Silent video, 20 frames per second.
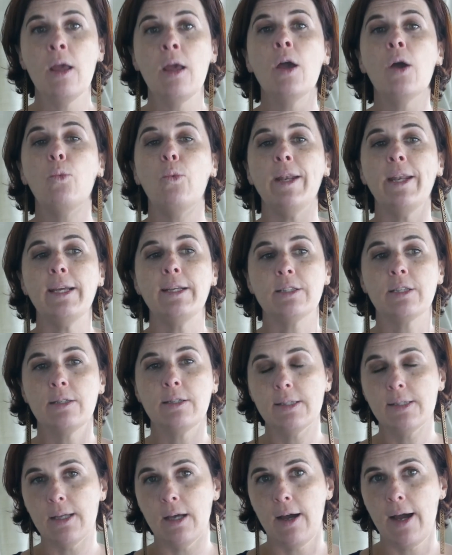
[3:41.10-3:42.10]
We need to
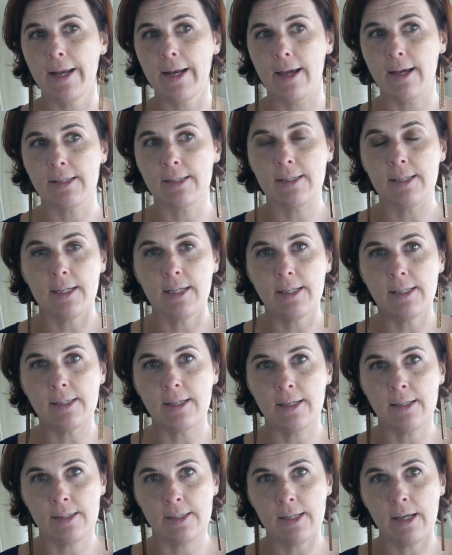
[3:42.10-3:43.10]
design our cities
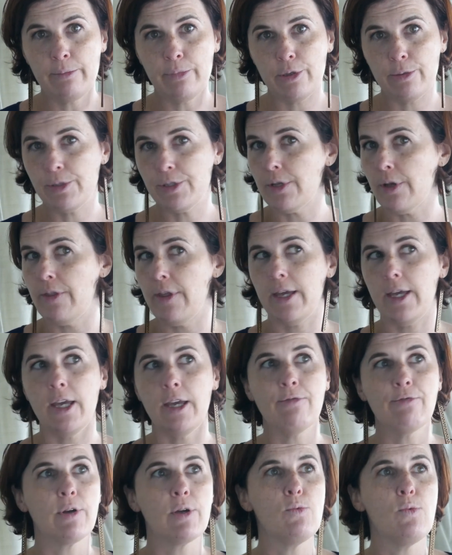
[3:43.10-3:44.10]
and suburbs so that
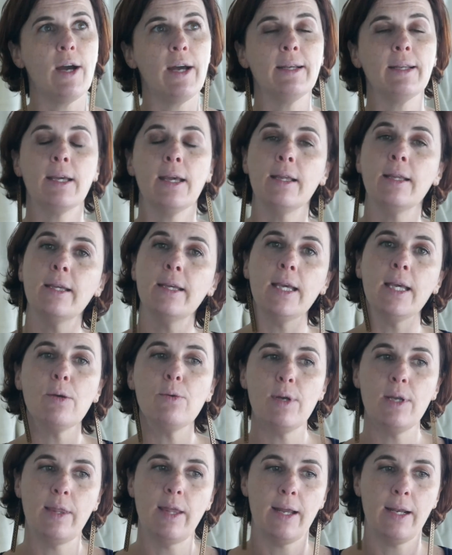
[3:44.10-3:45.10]
everyone can get
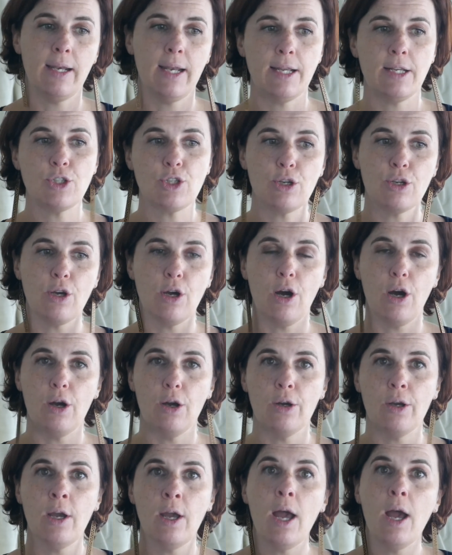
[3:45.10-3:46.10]
where they need to
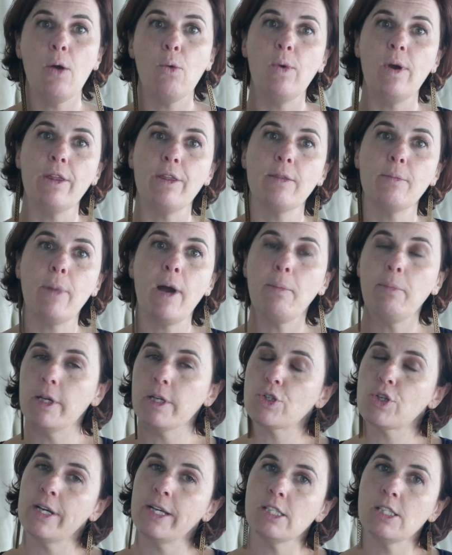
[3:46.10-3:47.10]
go with public
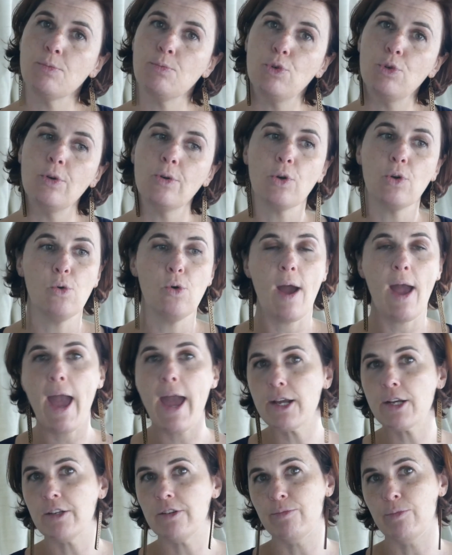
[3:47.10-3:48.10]
transport or
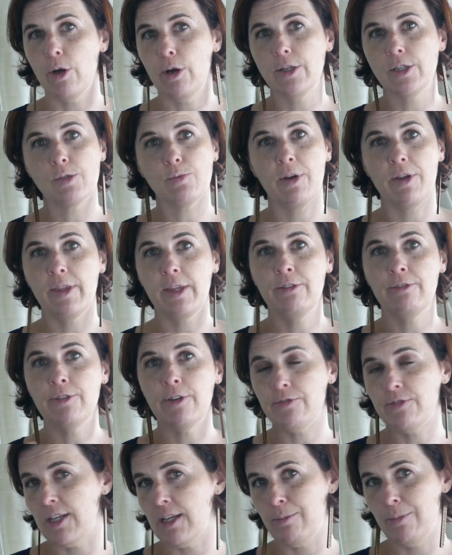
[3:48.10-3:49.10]
active modes within
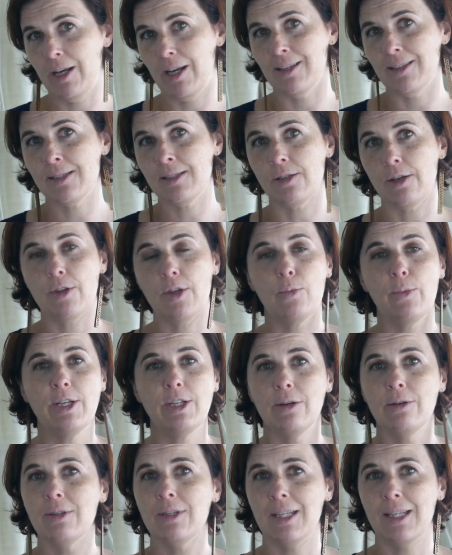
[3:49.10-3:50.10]
15 minutes, so that we
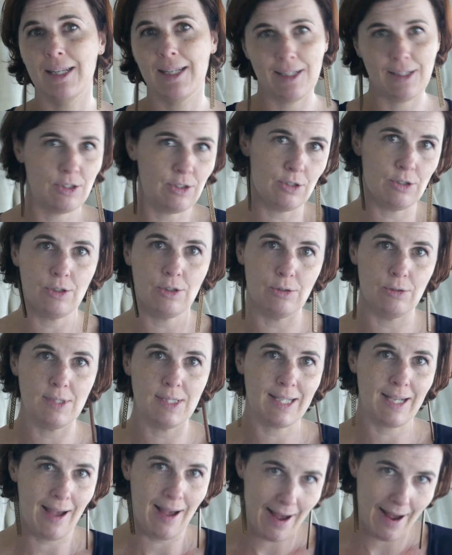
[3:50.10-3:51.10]
don't need to use
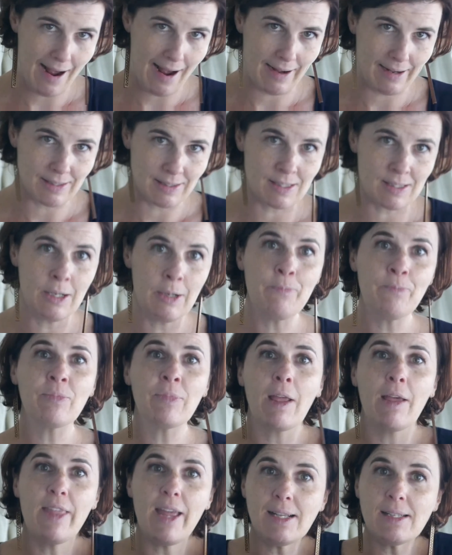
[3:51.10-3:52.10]
cars.
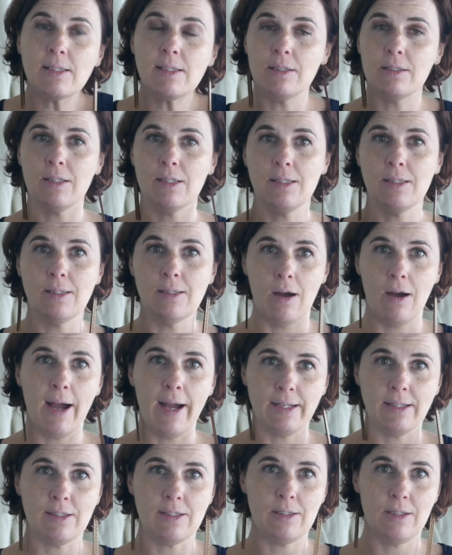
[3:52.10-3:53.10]
That's a
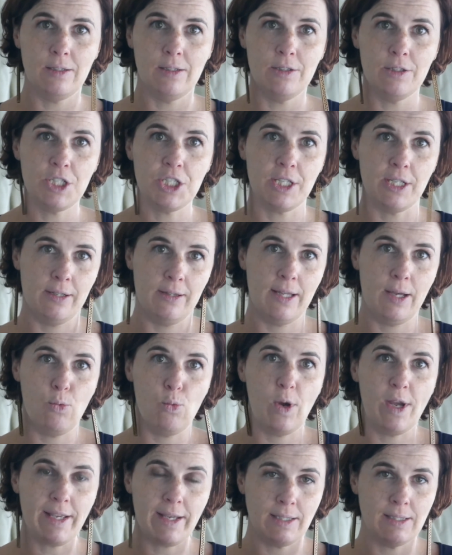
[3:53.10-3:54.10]
design solution that
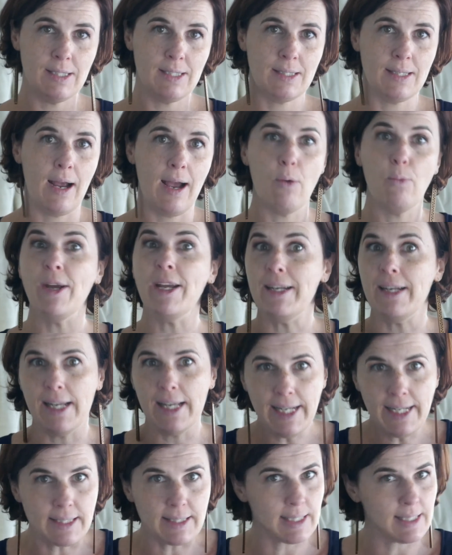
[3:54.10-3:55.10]
we
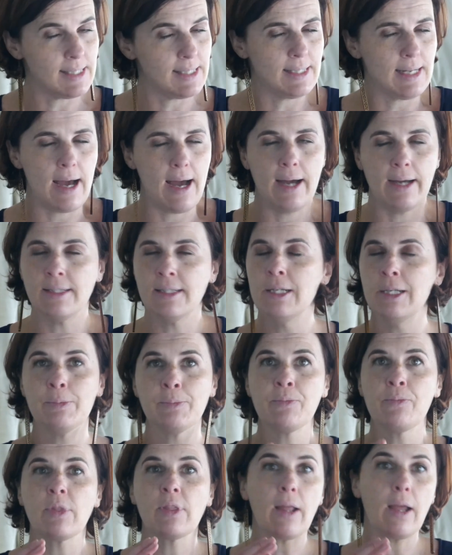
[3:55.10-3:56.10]
need to start
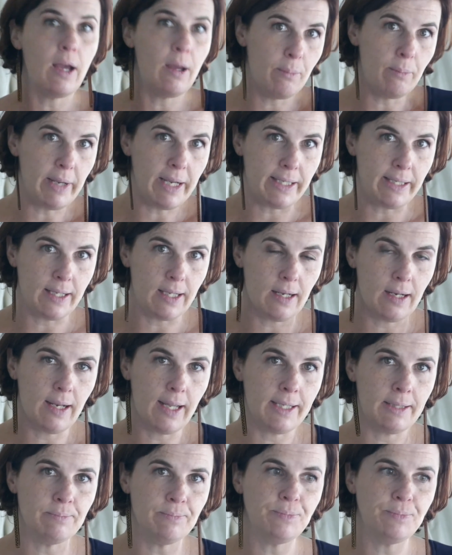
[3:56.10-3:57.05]
immediately.